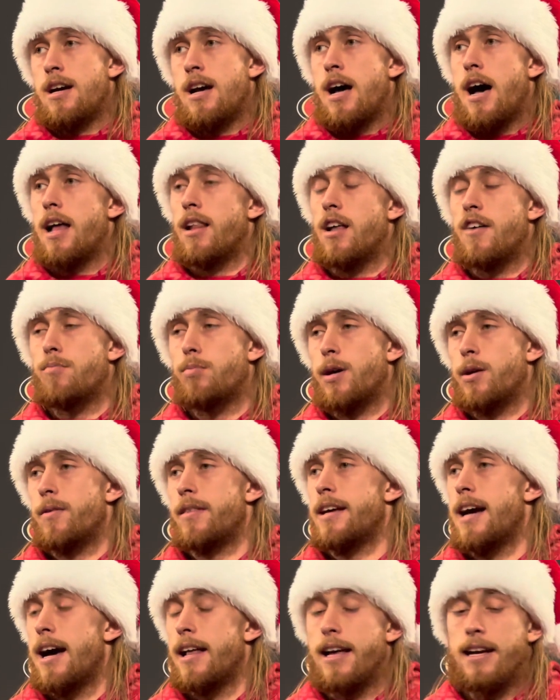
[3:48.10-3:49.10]
I love playing with
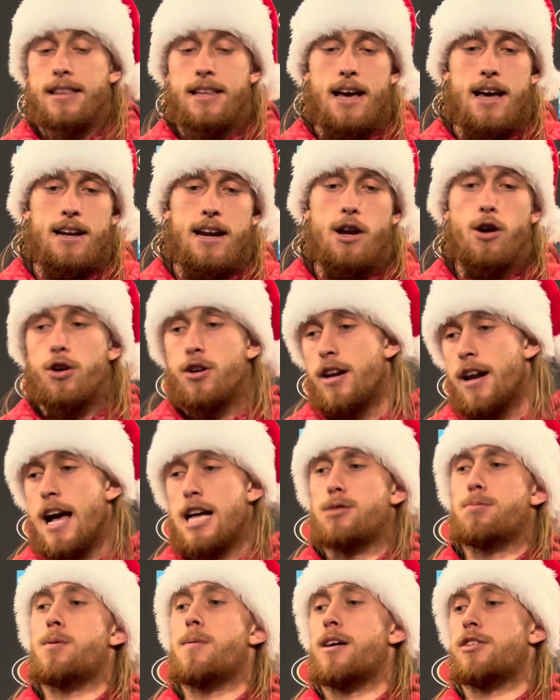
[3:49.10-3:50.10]
a guy like that. And I know you didn't
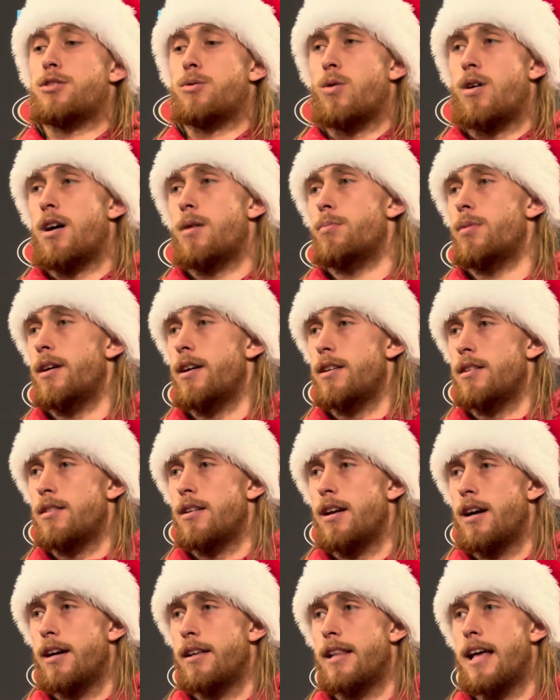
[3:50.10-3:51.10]
ask me about Jauan, but
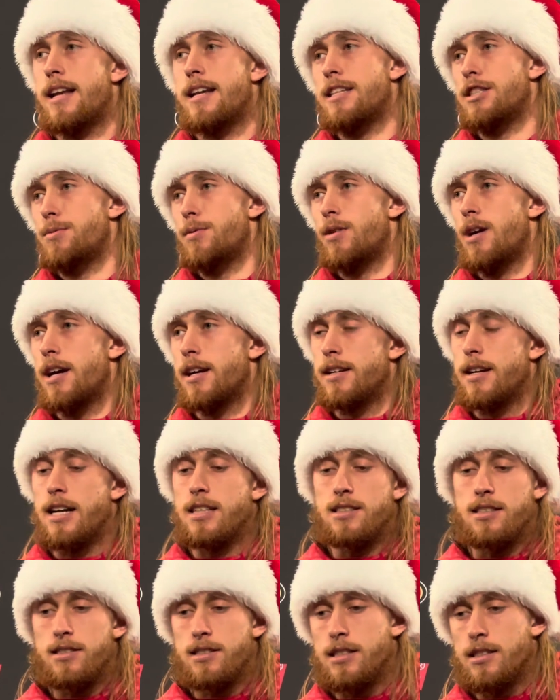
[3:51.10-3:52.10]
that needs to be
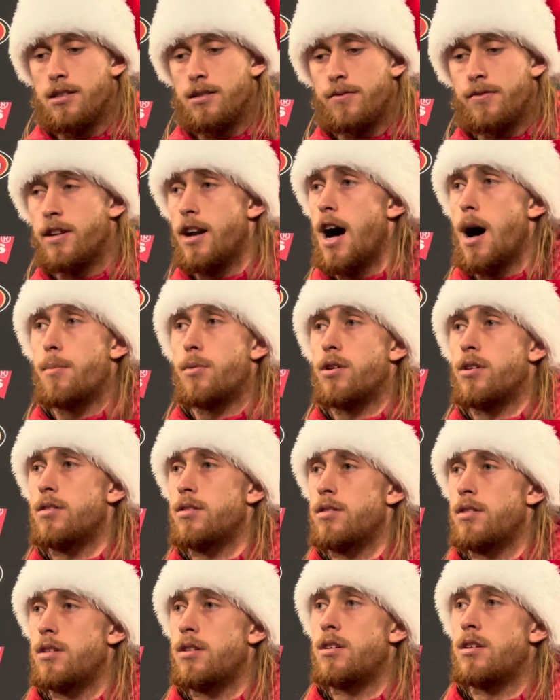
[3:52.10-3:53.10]
recognized because he's phenomenal.
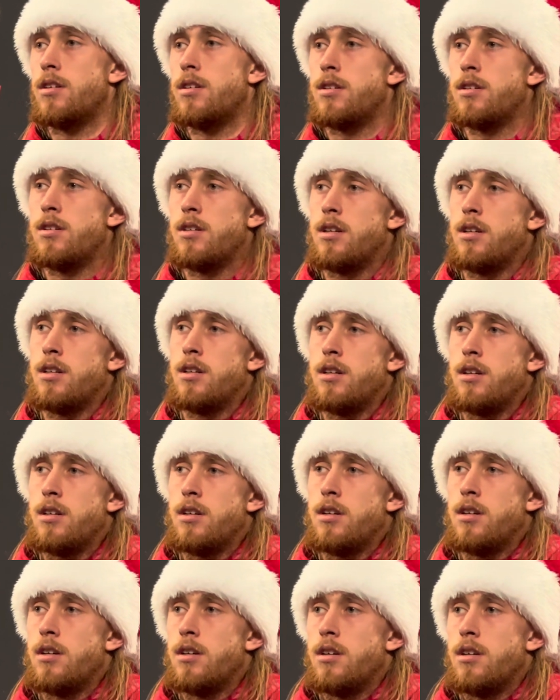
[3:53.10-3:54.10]
that play came in
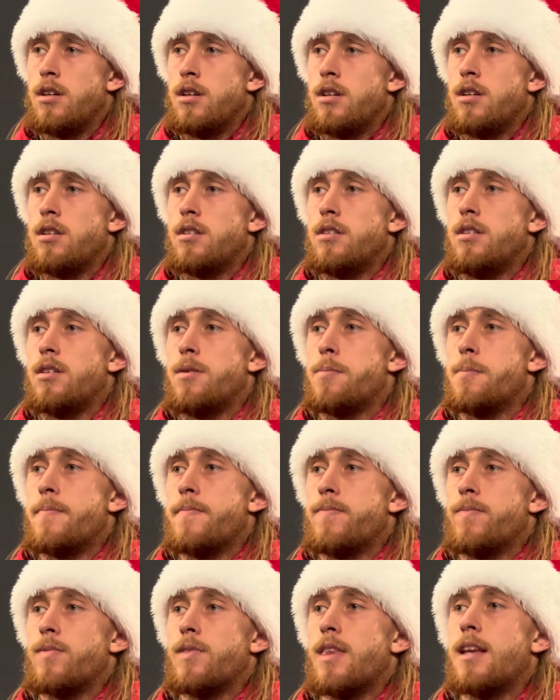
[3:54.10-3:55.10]
as a run and, and can
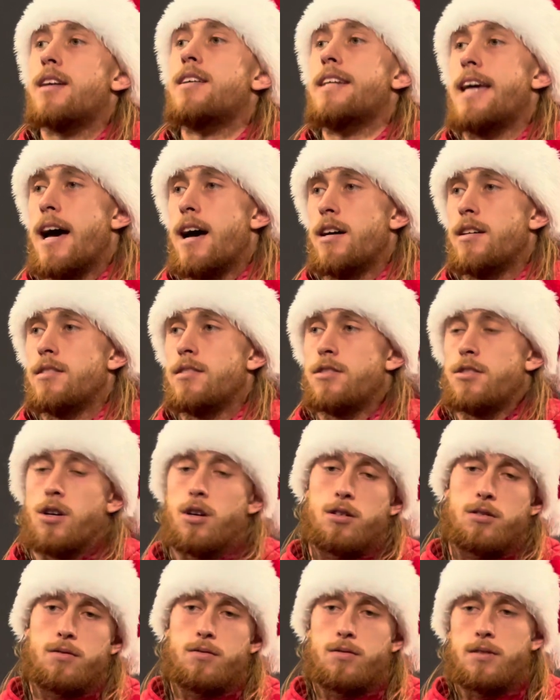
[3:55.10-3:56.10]
to the throw. Yeah.
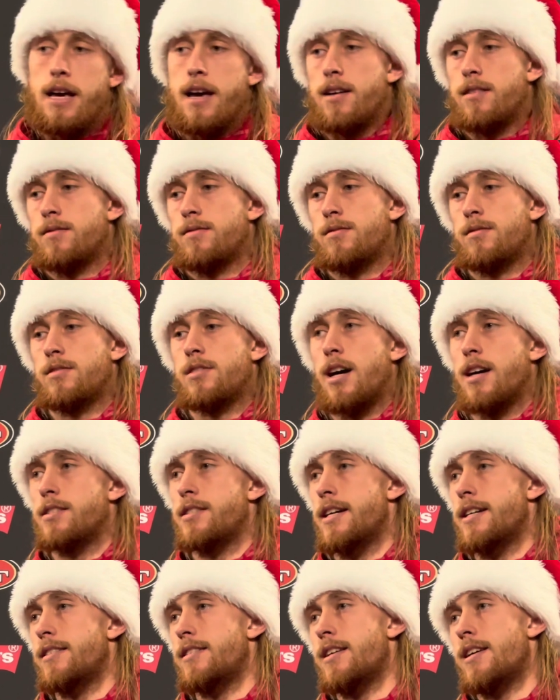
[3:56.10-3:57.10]
So was, yeah, toss
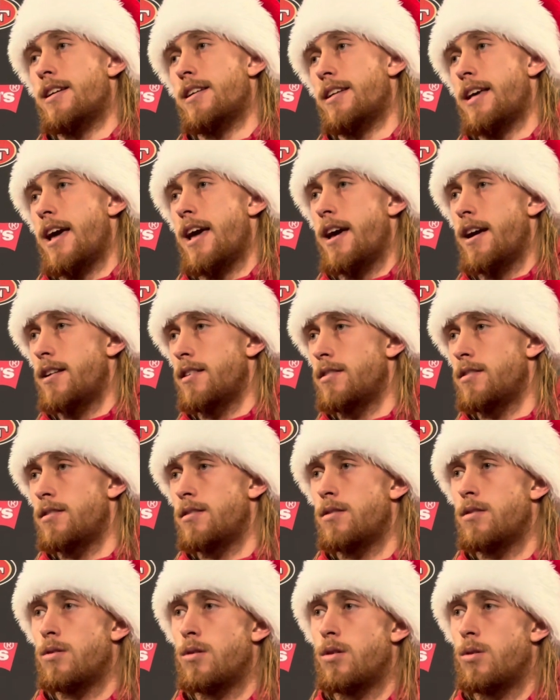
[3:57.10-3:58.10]
18 can.
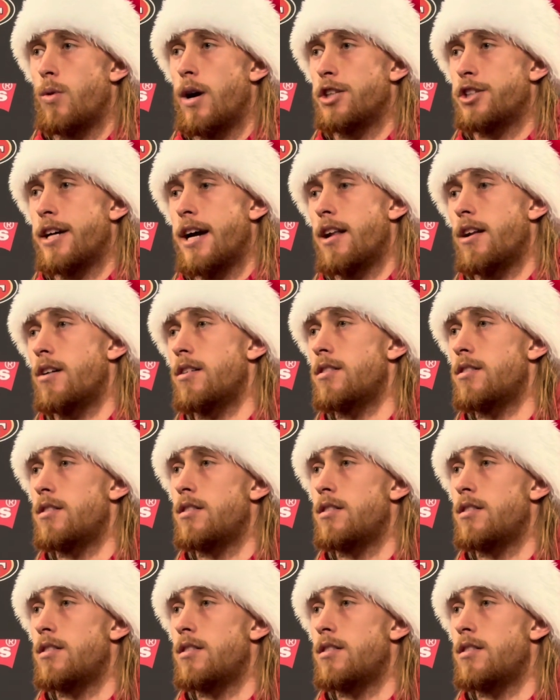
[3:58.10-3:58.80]
Why shallow?